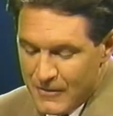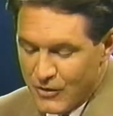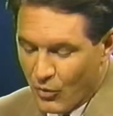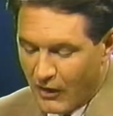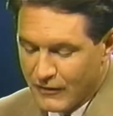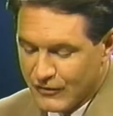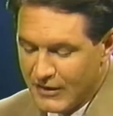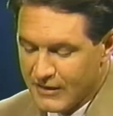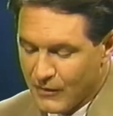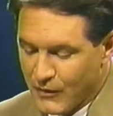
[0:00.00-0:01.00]
You were
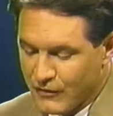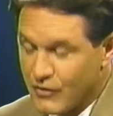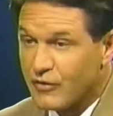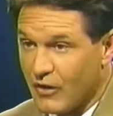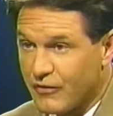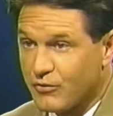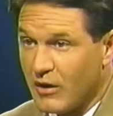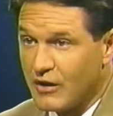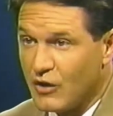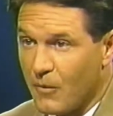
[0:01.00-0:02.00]
unseeded at this year's
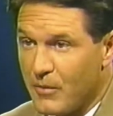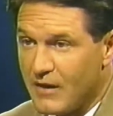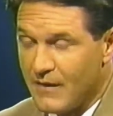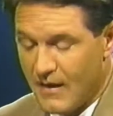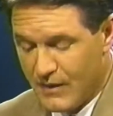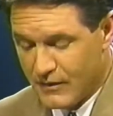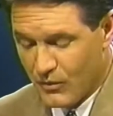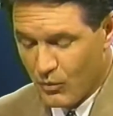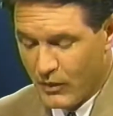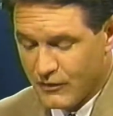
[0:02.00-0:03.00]
Australian Open, and then
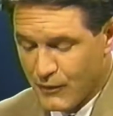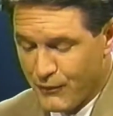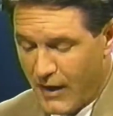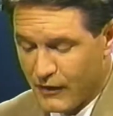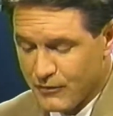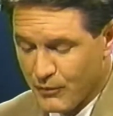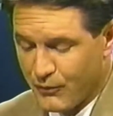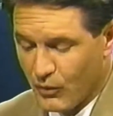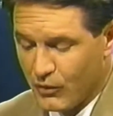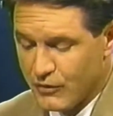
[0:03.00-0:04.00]
you reached the finals
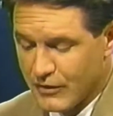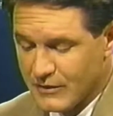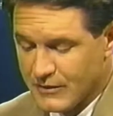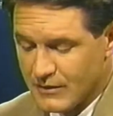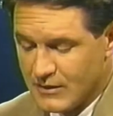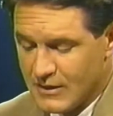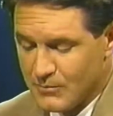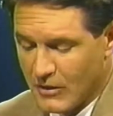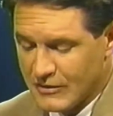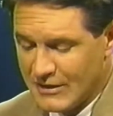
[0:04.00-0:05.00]
before losing to
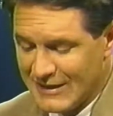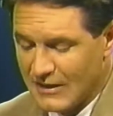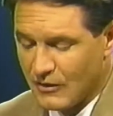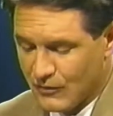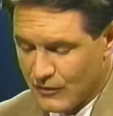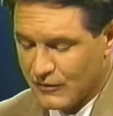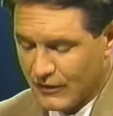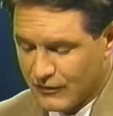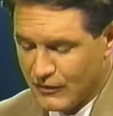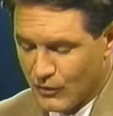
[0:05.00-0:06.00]
Martina Hingis, the
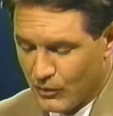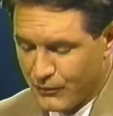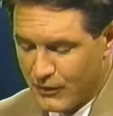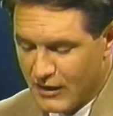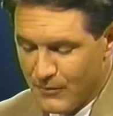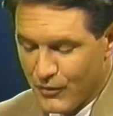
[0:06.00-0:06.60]
16-year-old phenom, the